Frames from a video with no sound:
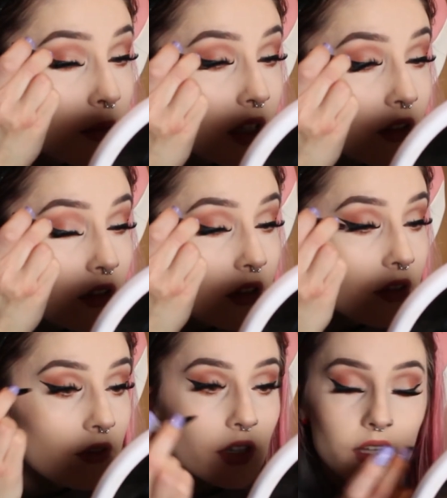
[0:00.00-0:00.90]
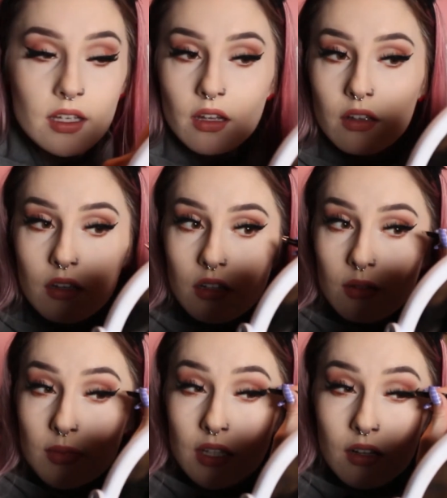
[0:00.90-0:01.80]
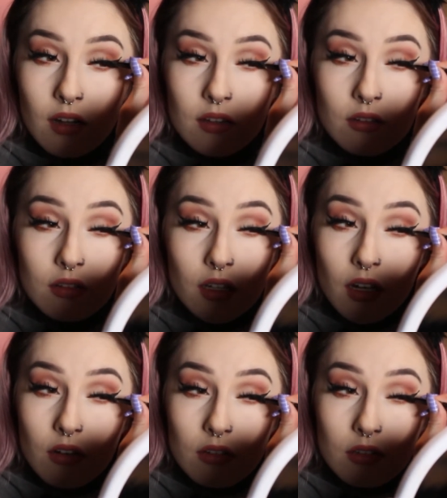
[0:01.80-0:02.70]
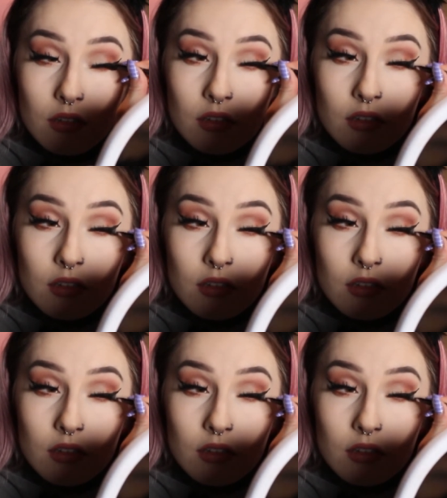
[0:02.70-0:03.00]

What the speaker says: Make sure it's really gonna be glued down.